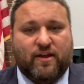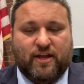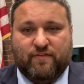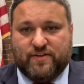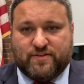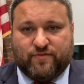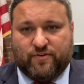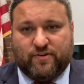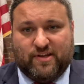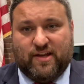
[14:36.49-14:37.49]
If it's
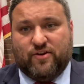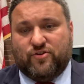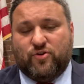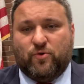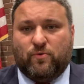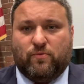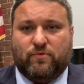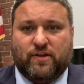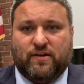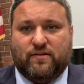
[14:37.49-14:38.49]
for a day or two,
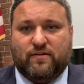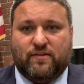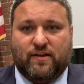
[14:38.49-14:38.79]
then